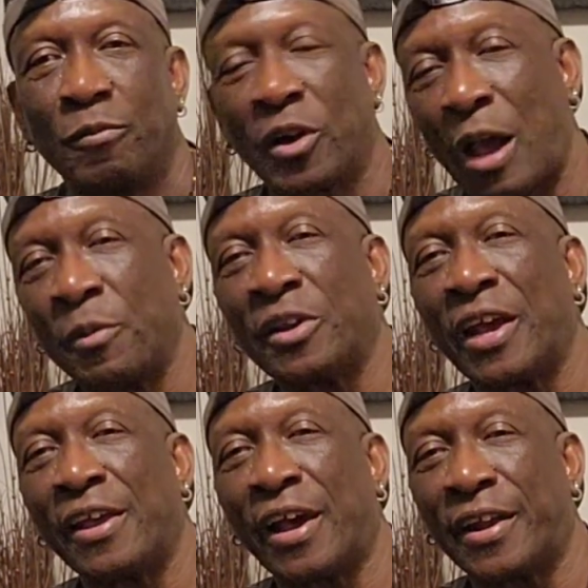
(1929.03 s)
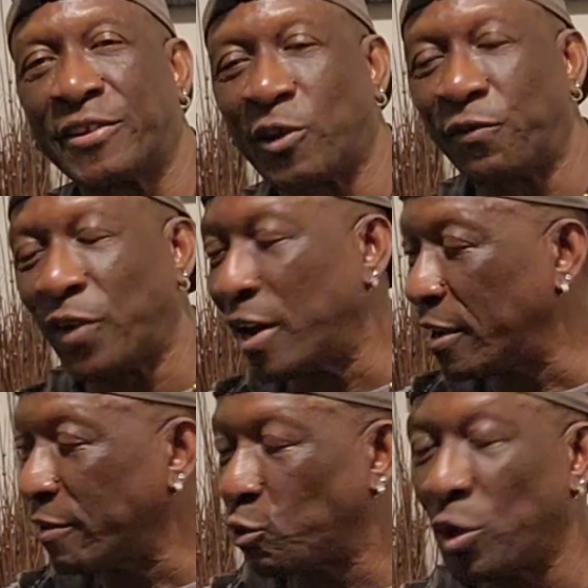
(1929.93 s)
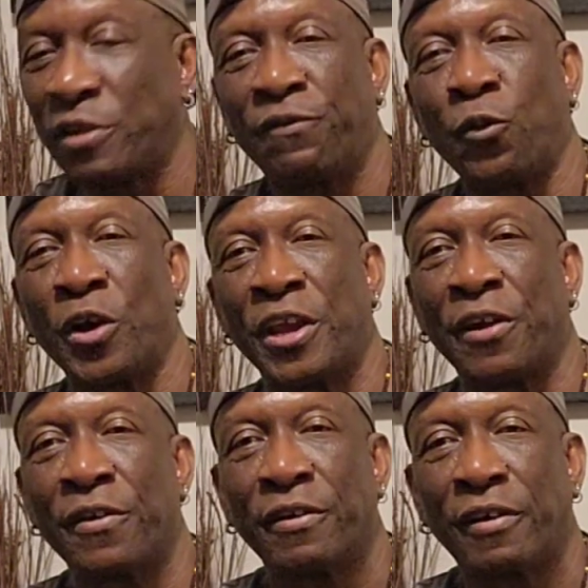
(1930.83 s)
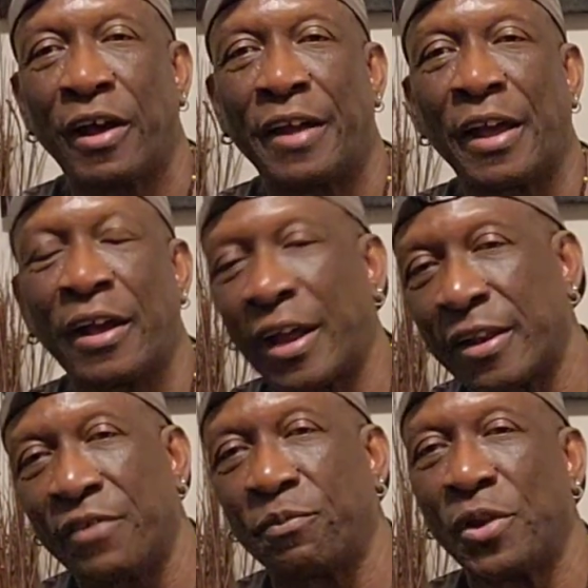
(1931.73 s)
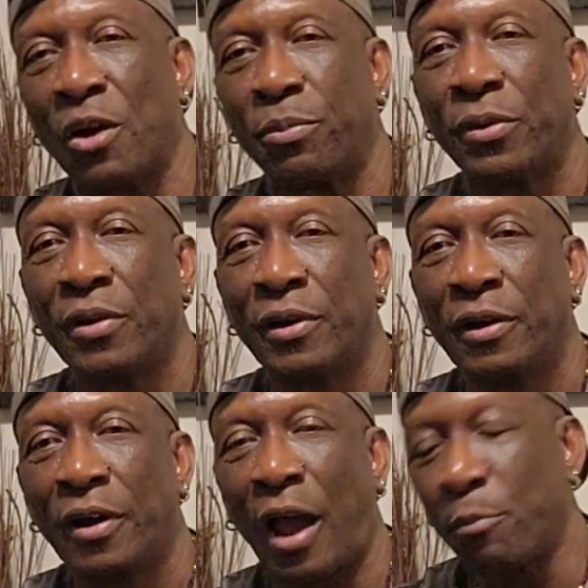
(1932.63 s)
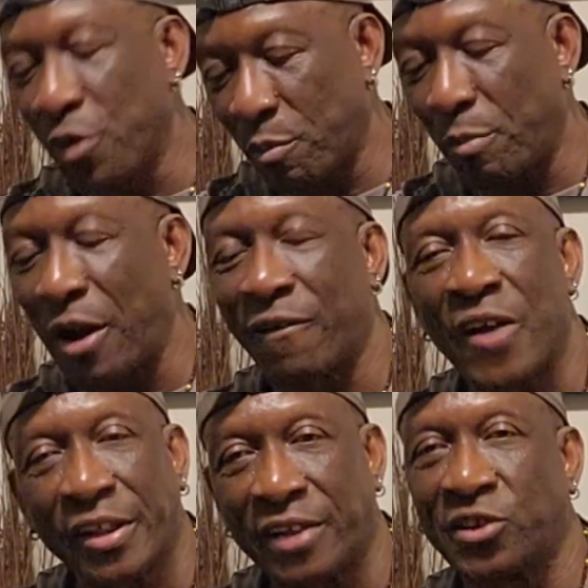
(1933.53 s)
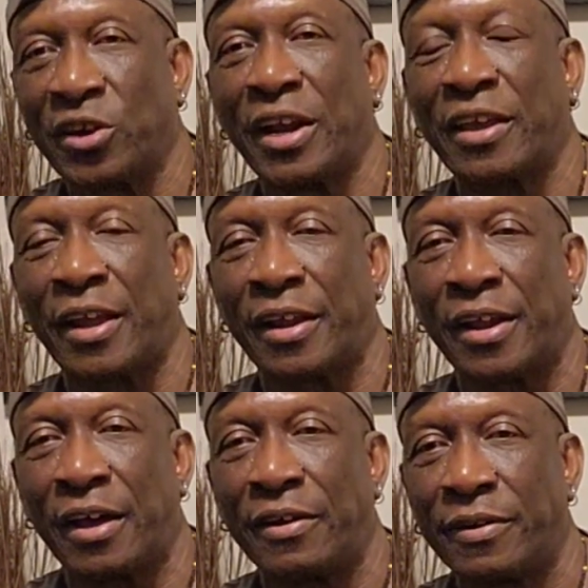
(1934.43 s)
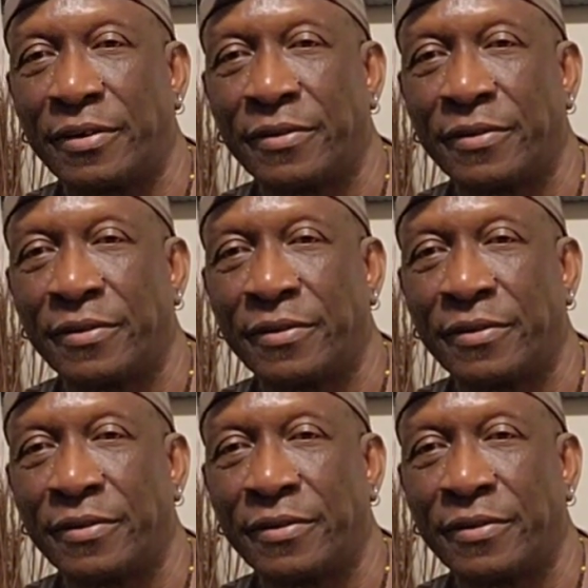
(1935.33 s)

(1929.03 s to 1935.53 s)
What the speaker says: Because I'm there, yeah, I suffer 24 years, and a God lift me up and bring me back right as in Canada.